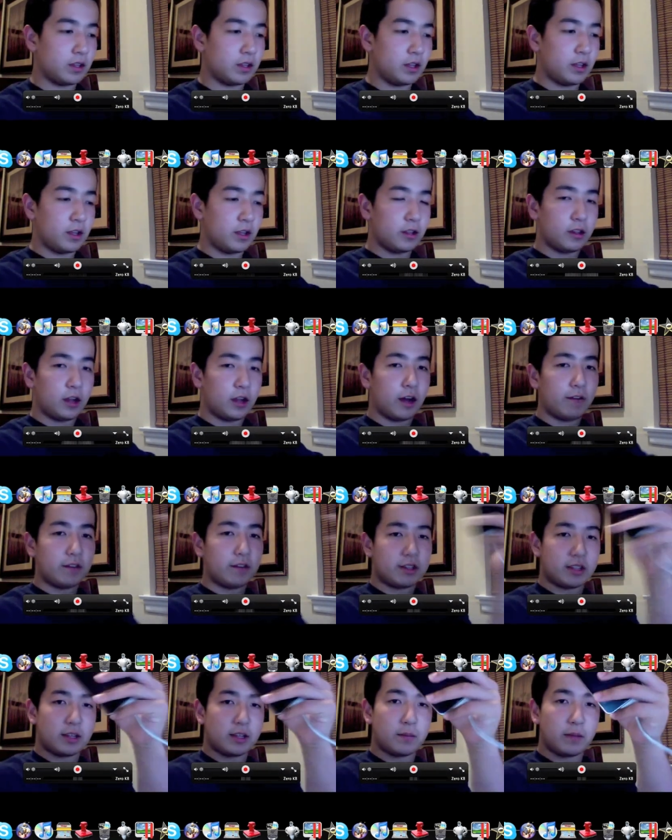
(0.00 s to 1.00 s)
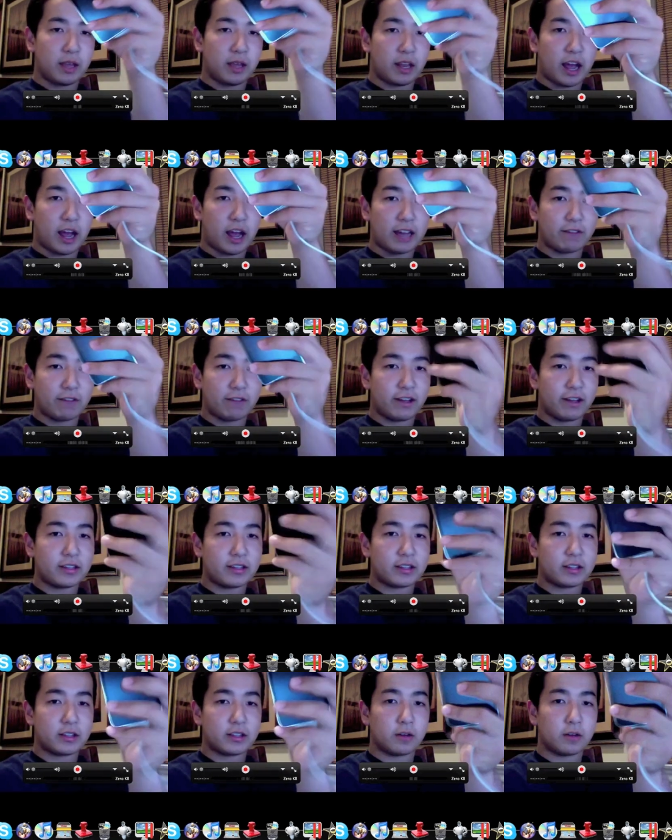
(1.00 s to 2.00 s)
the obvious thing being an
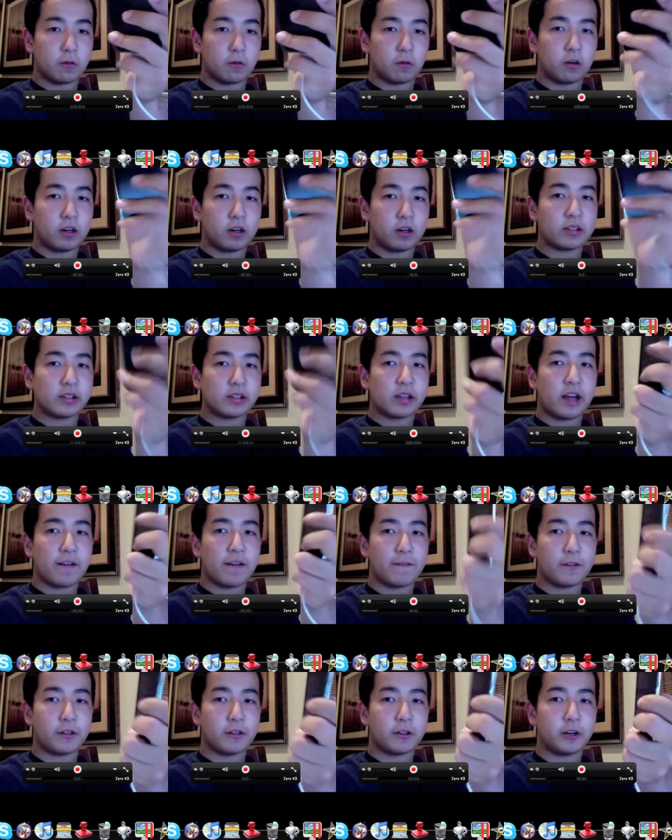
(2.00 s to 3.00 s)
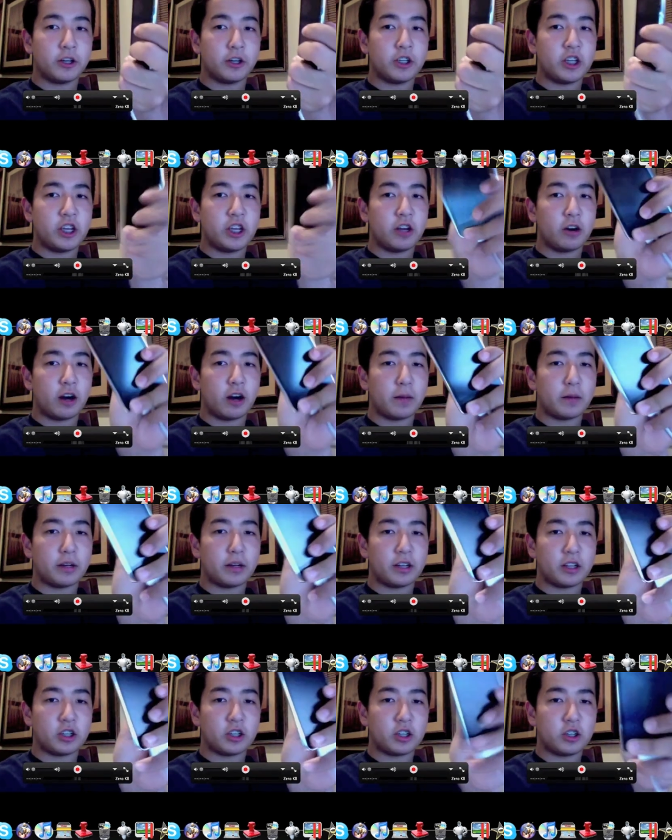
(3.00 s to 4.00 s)
iDevice that works, iPhone three G or iPod
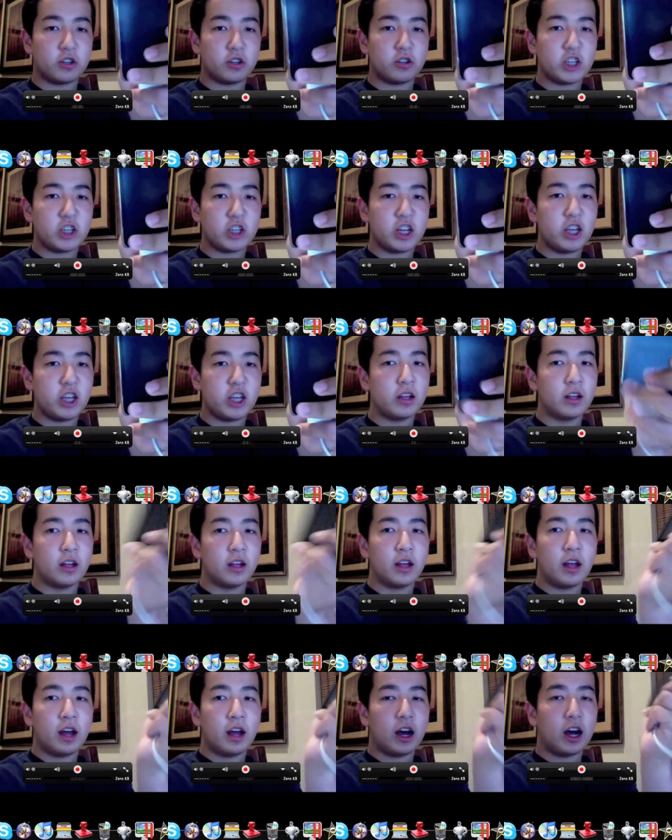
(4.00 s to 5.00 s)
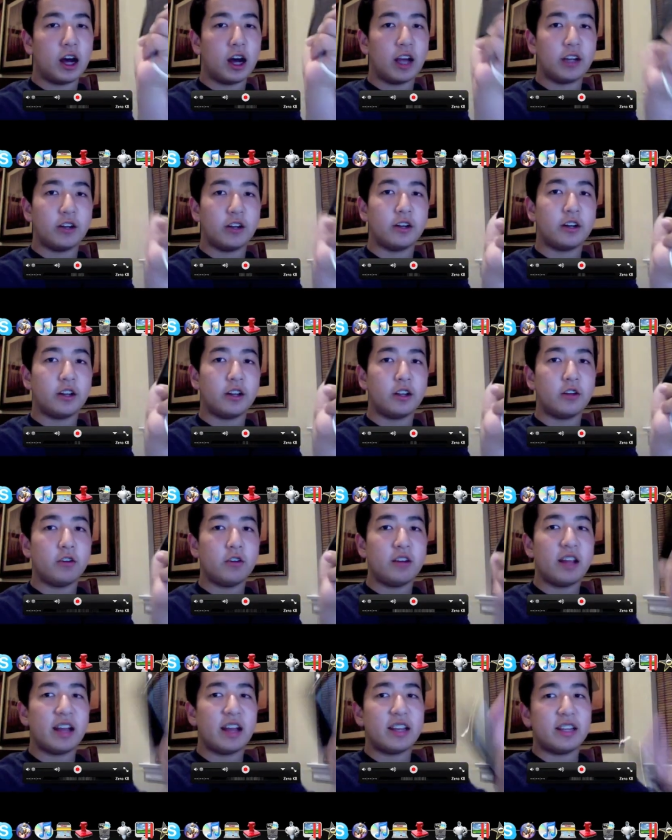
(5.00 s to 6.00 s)
Touch two G. Uh, your U
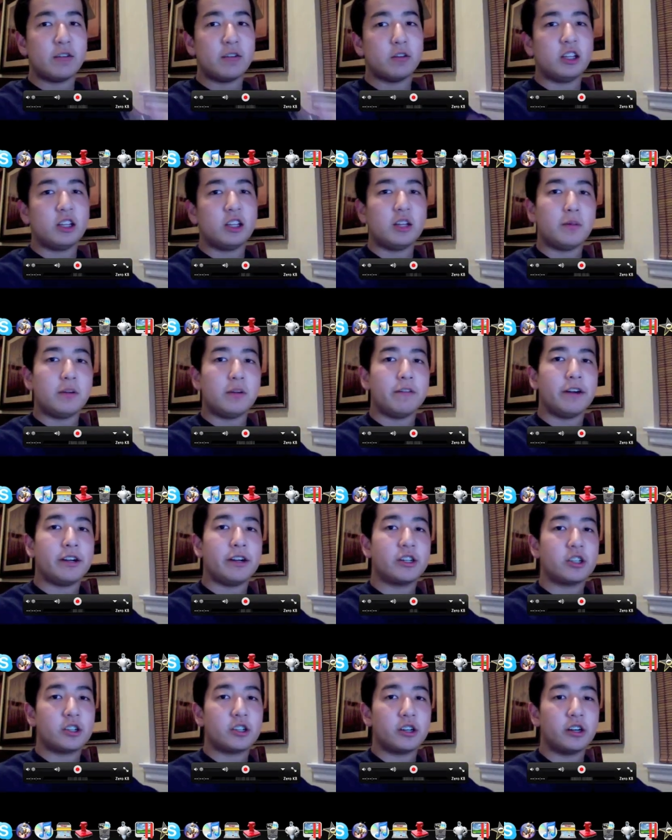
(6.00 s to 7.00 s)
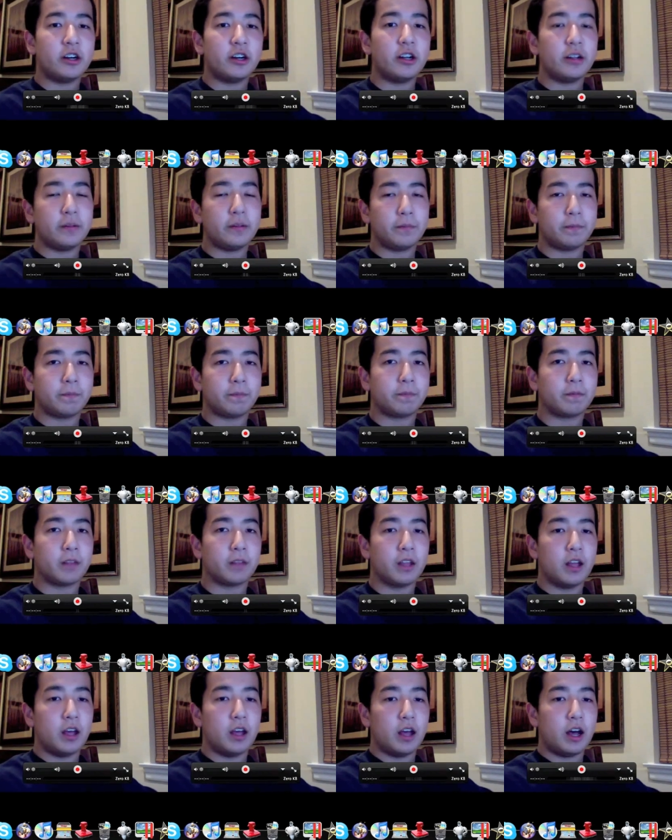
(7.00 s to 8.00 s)
D I D will need to be registered.
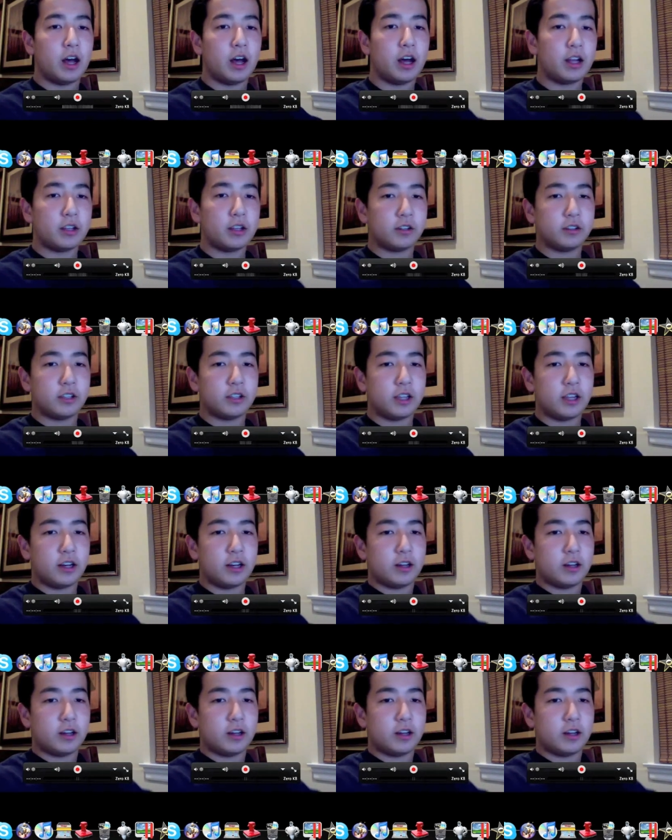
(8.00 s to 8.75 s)
Uh, you'll need...